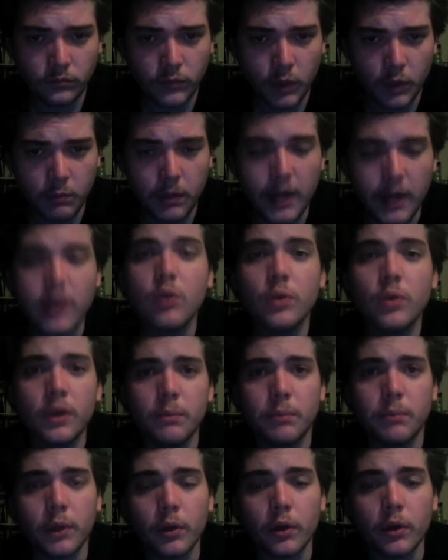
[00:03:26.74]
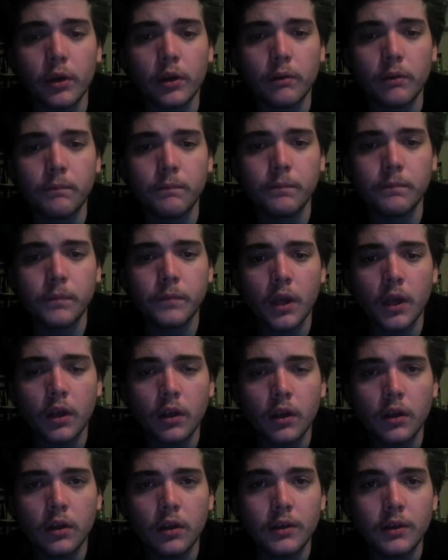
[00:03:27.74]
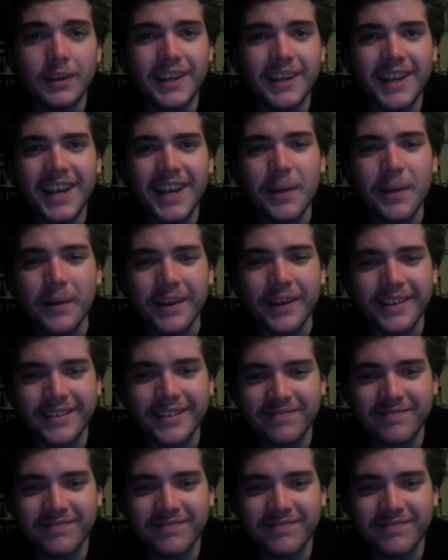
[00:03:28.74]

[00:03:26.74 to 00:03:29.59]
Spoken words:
my new computer. Anyways,